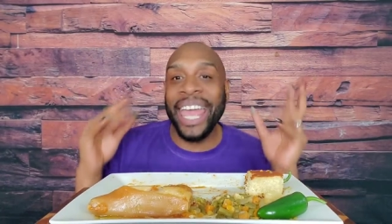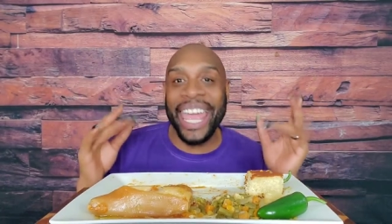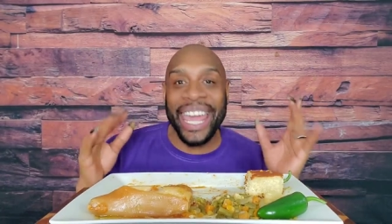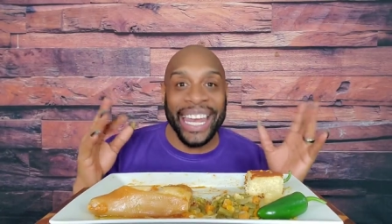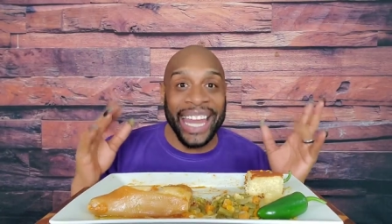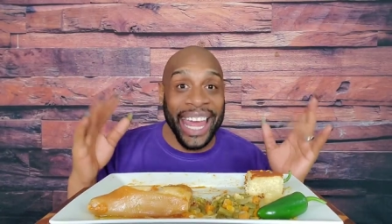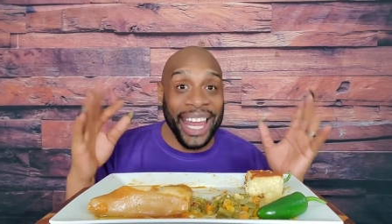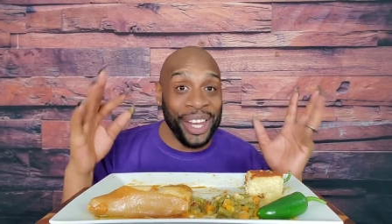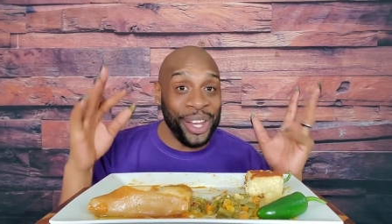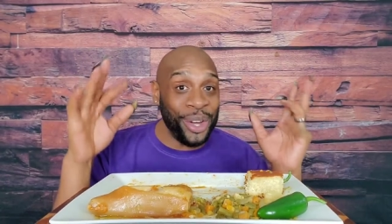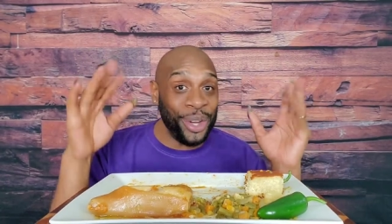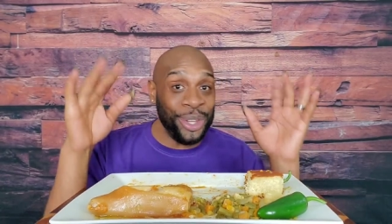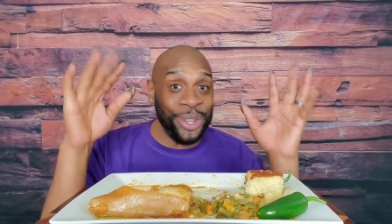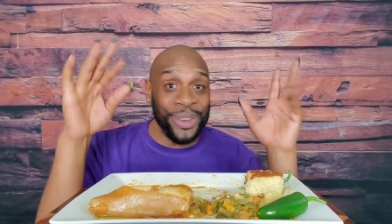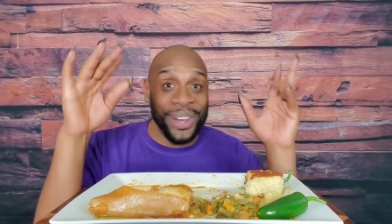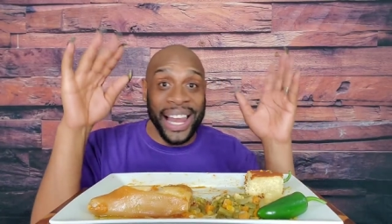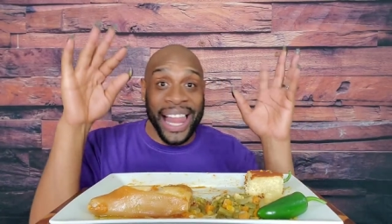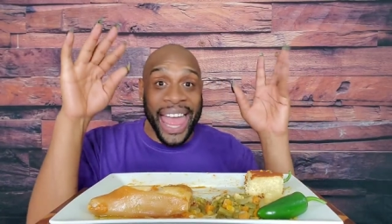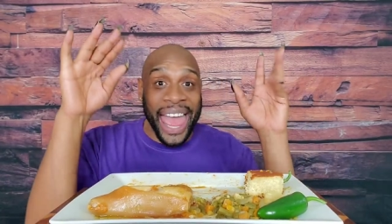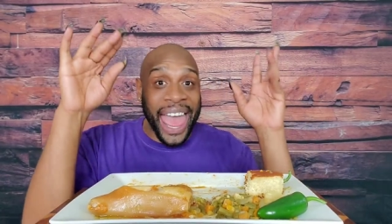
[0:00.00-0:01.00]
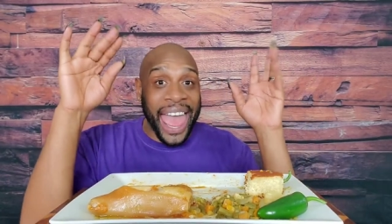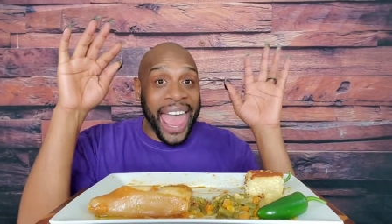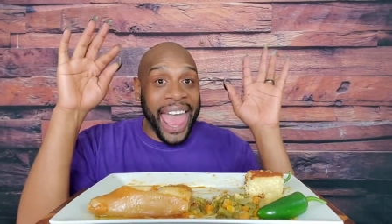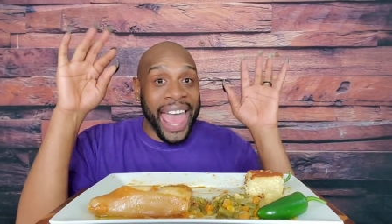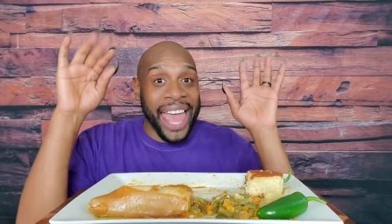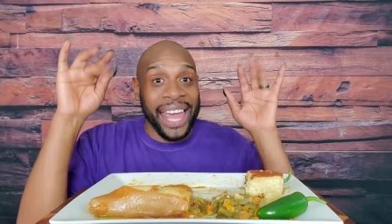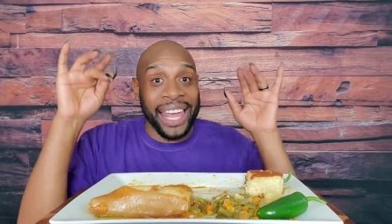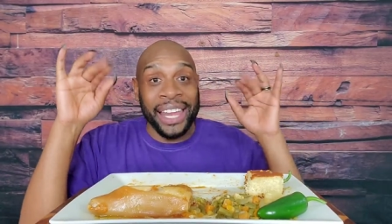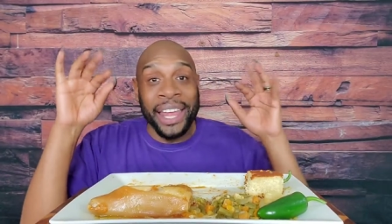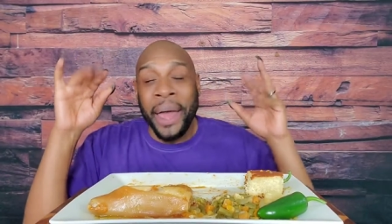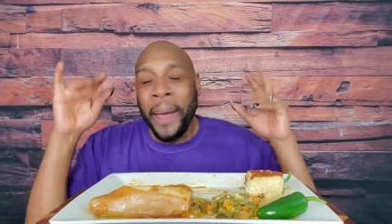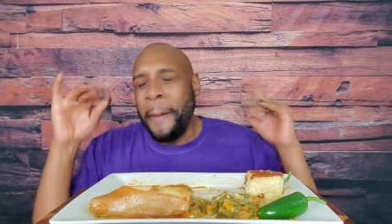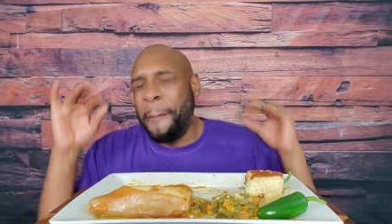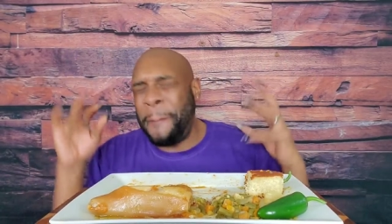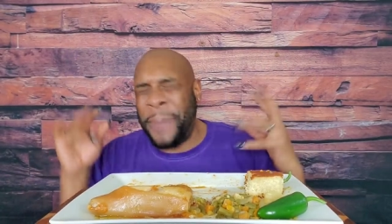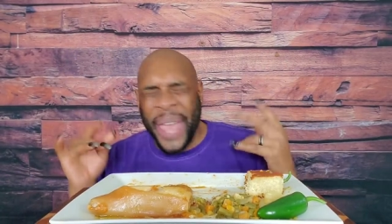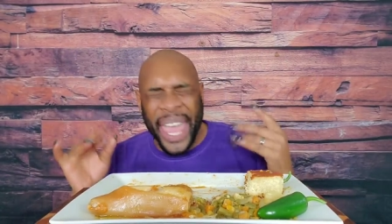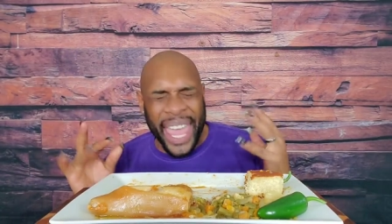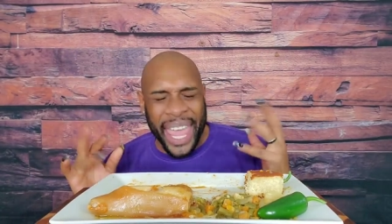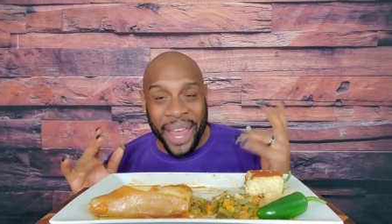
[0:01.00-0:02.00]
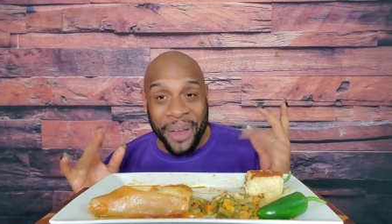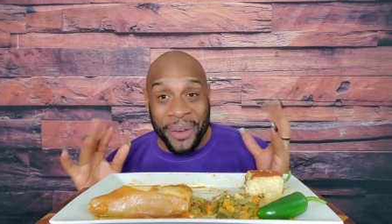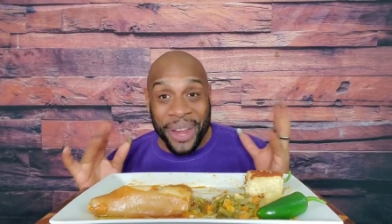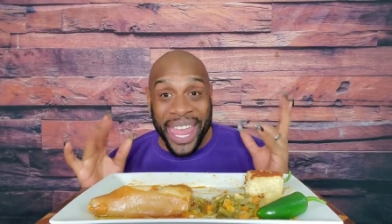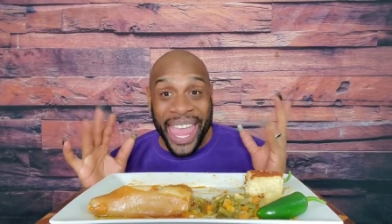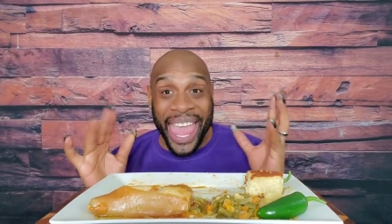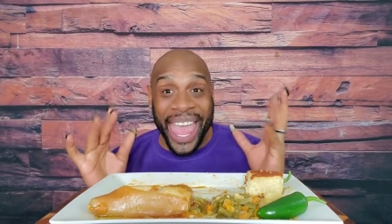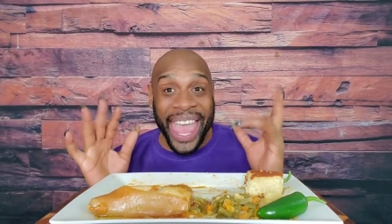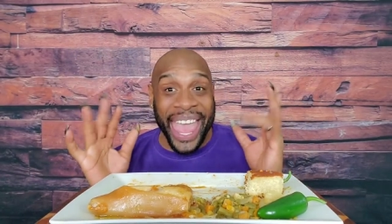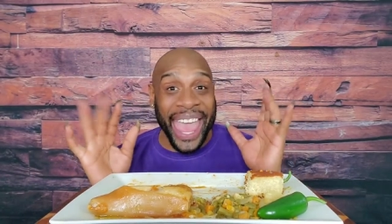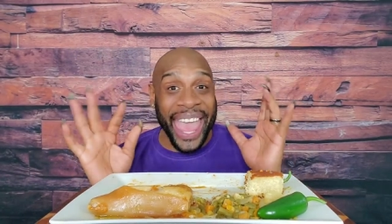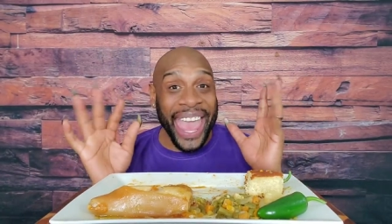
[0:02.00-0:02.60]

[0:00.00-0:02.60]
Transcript: And I know you lied. Period.